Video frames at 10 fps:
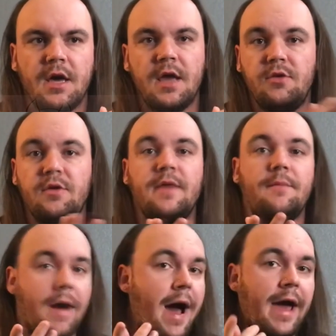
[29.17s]
and you get a
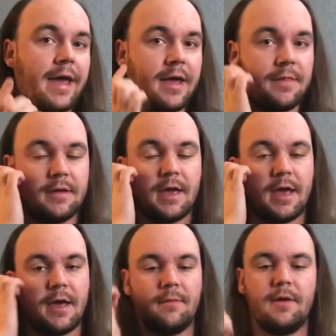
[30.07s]
pie in the
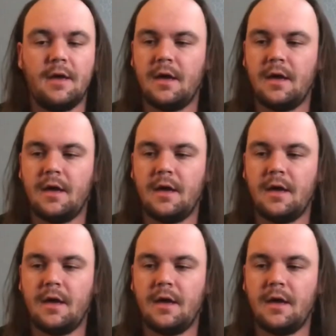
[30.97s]
game.